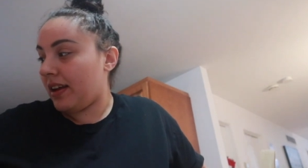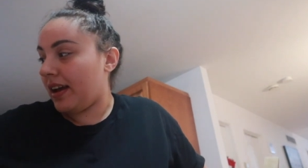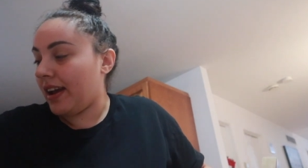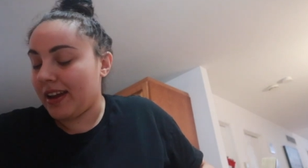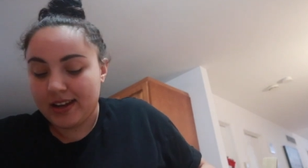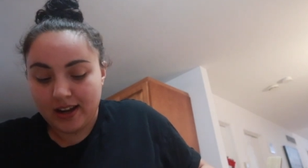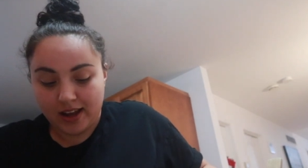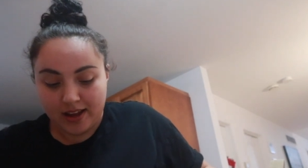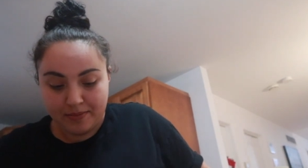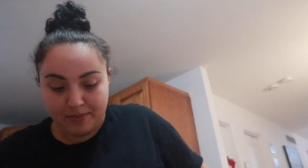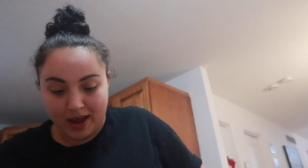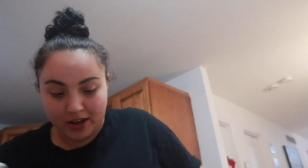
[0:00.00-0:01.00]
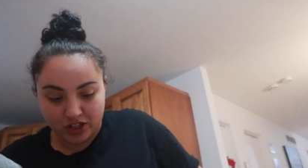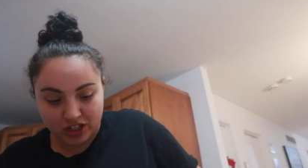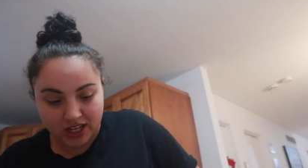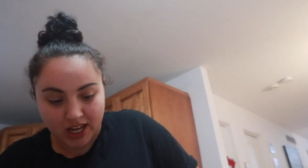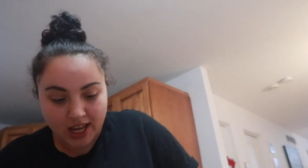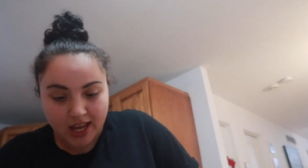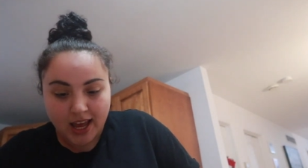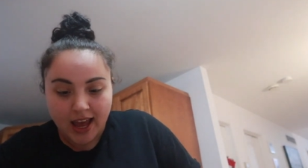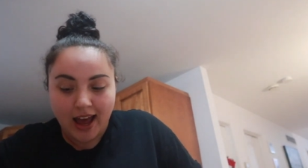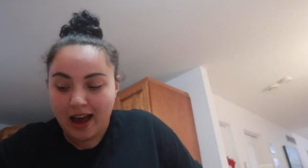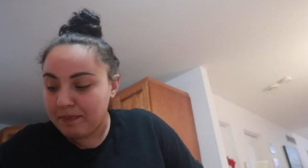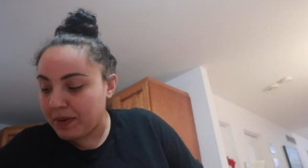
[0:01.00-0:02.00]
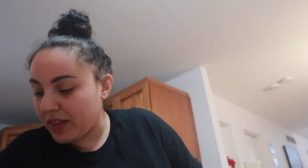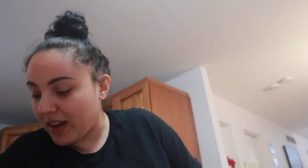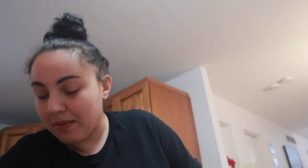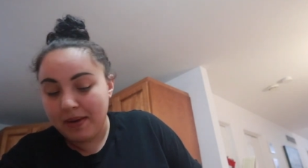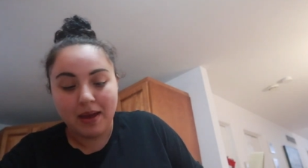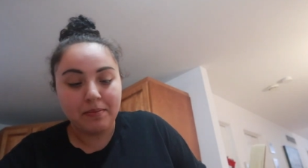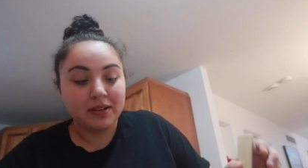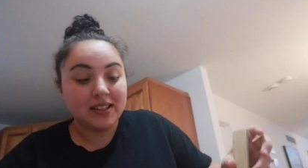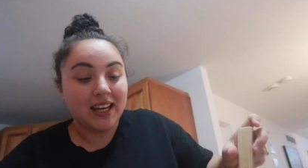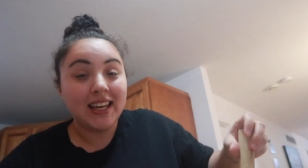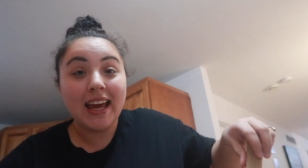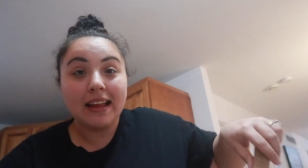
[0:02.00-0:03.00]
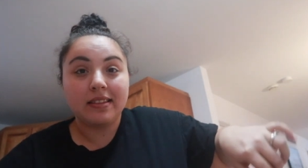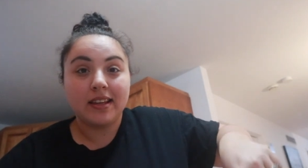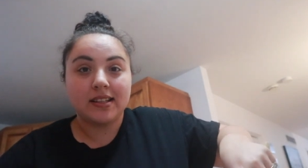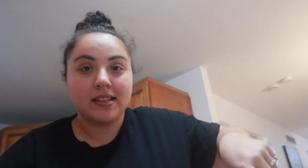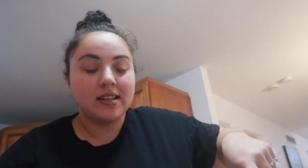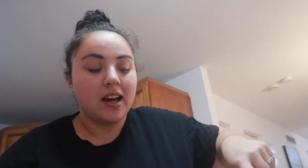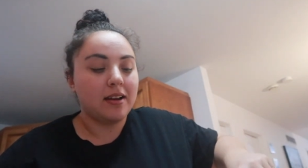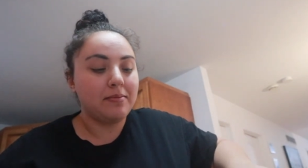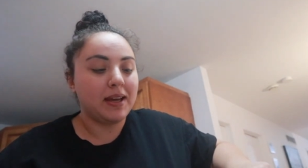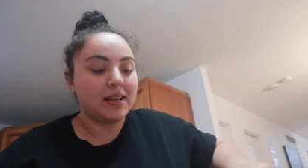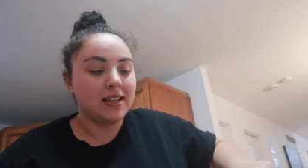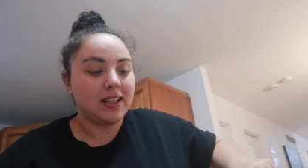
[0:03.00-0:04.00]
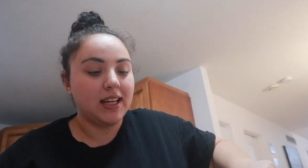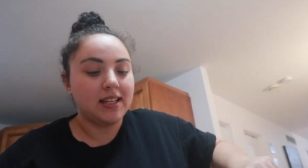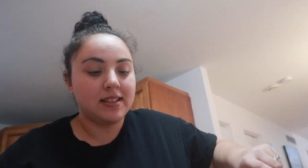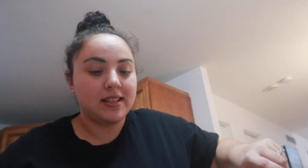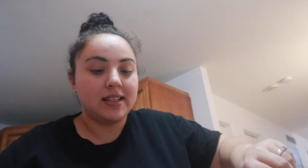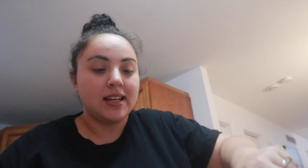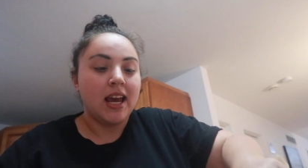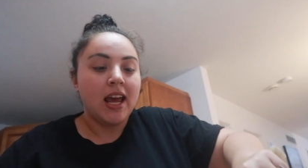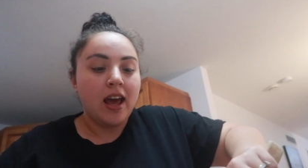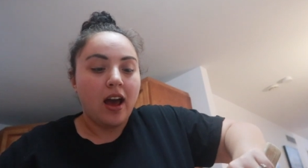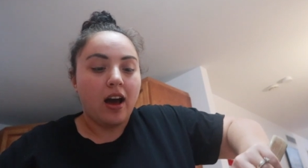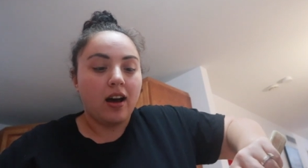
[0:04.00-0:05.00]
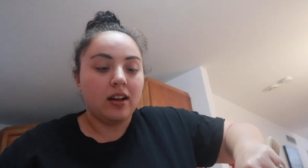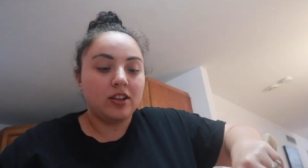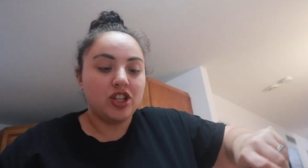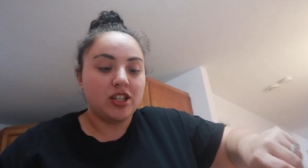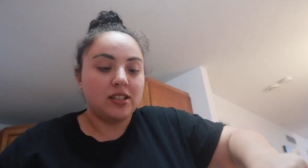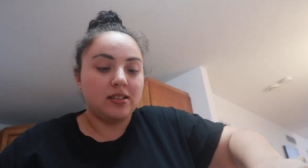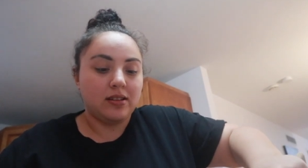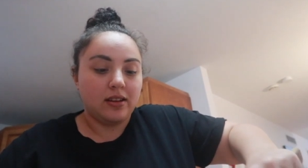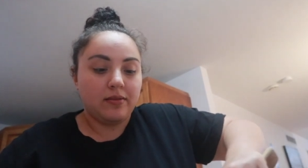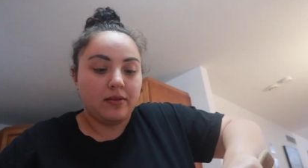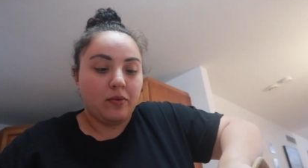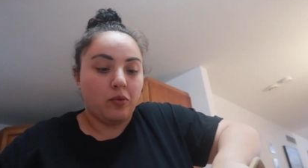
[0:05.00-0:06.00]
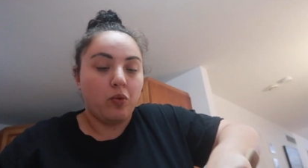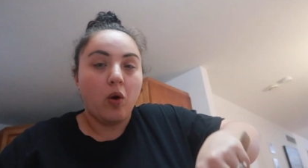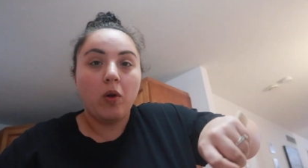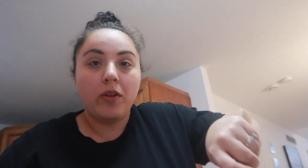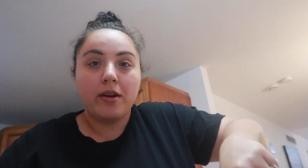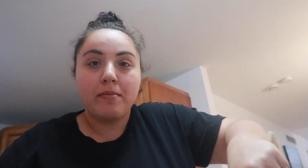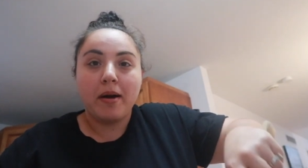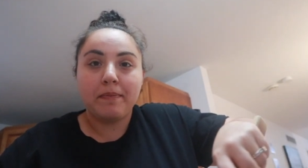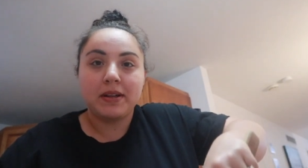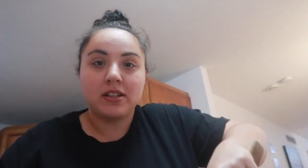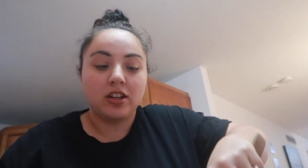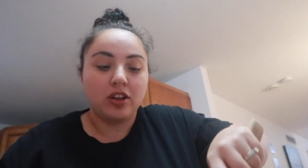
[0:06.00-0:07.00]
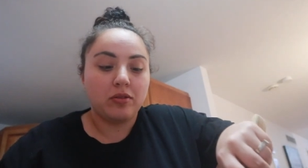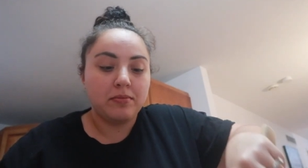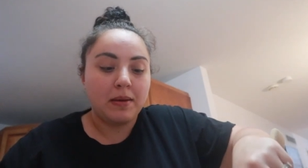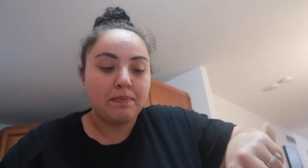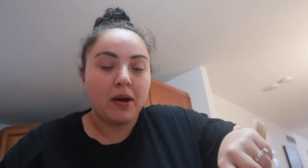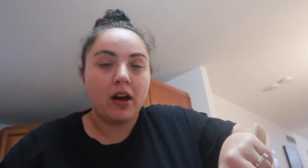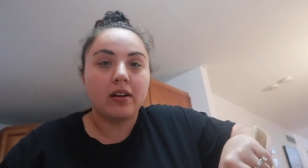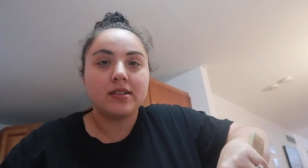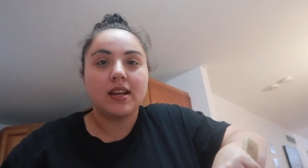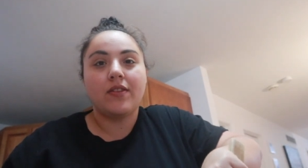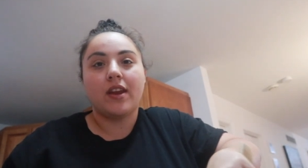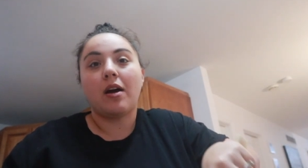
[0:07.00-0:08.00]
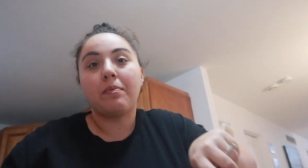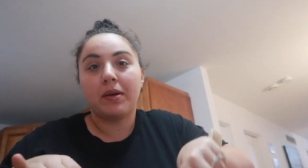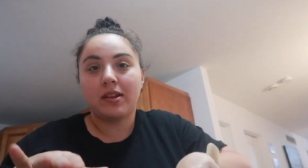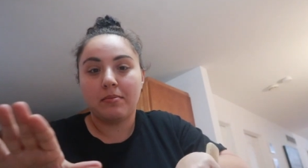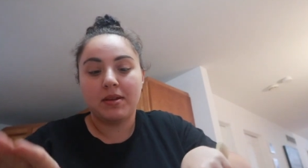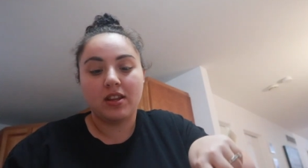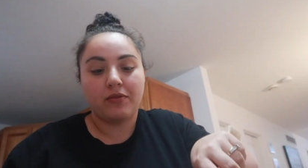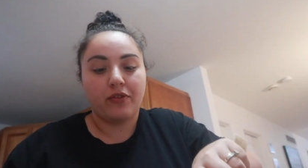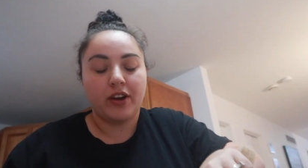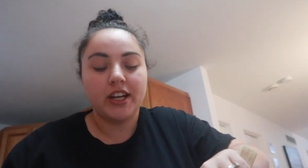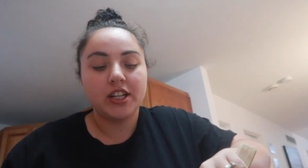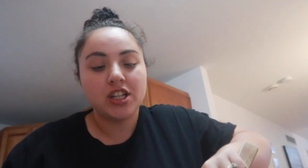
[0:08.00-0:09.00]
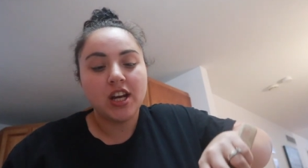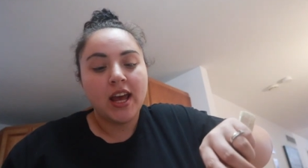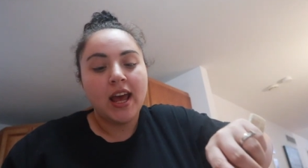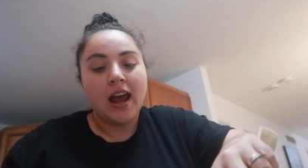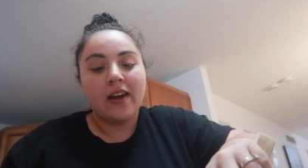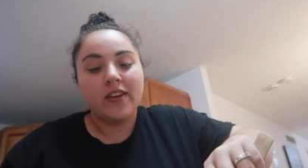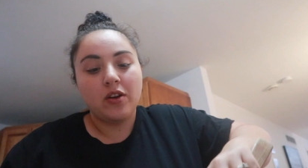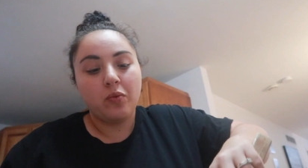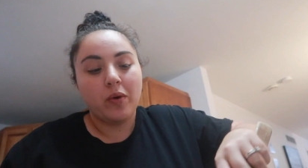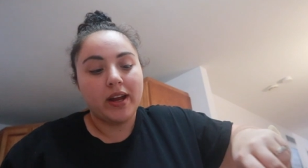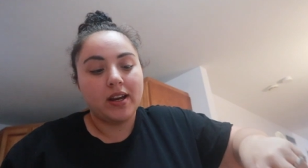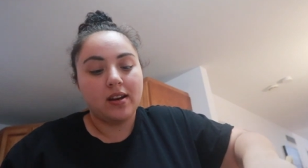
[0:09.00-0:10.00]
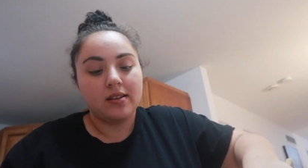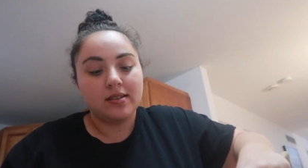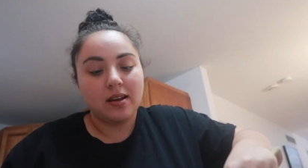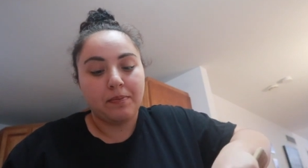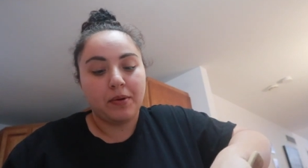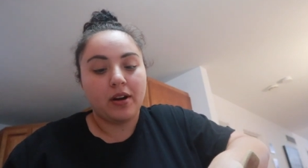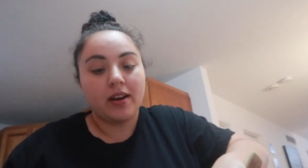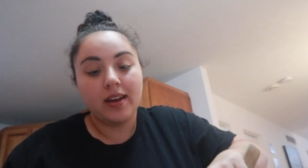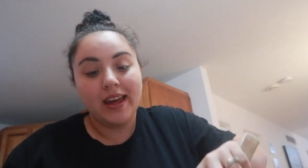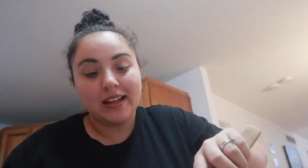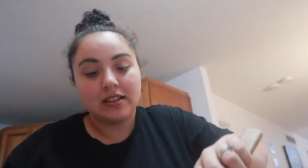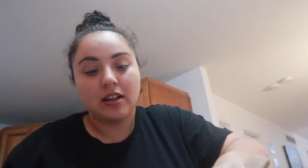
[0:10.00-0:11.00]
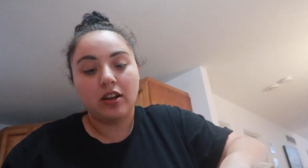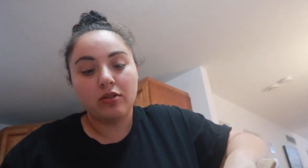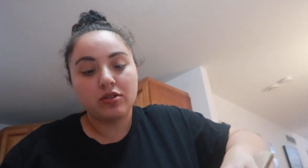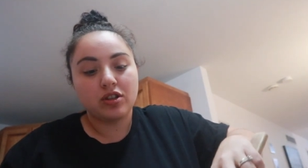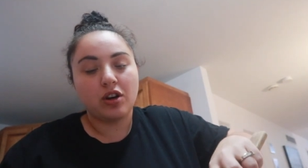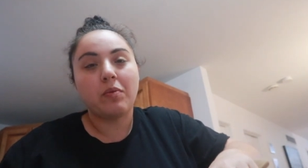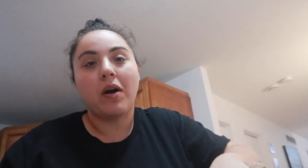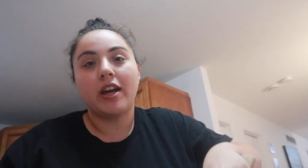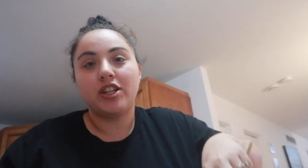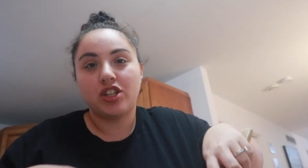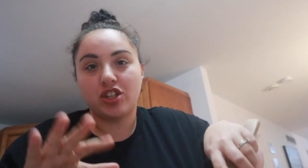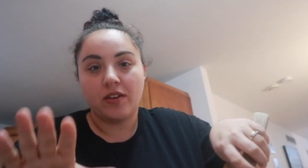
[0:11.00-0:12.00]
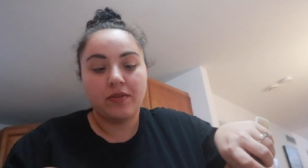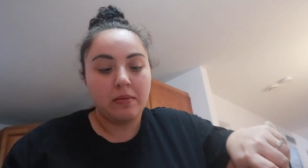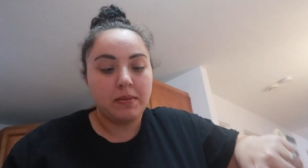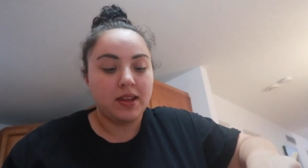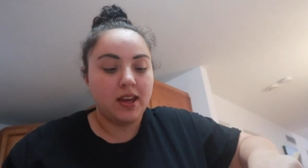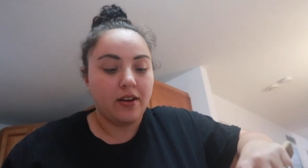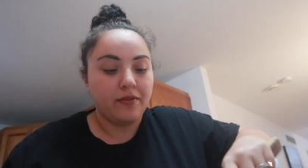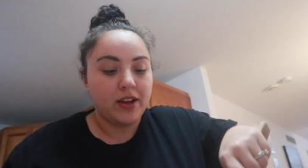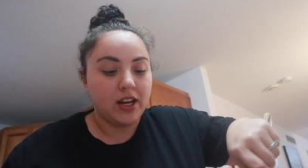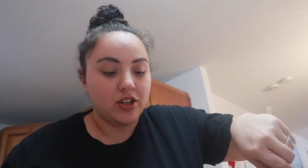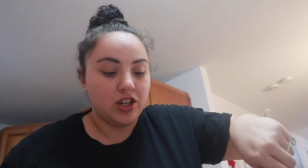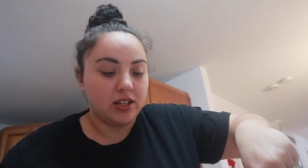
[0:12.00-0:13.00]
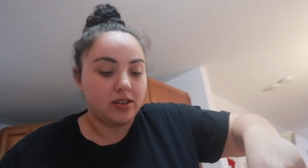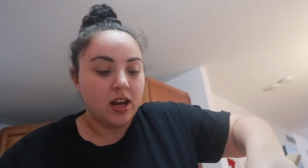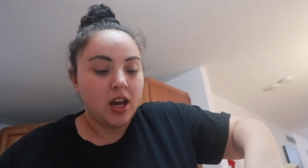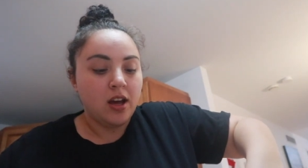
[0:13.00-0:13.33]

and I'm actually happy that I'm able to get this done because I'll just roll them up into little meatballs and then I'll put them in the fridge and then when supper gets closer well I just shove them in the oven and just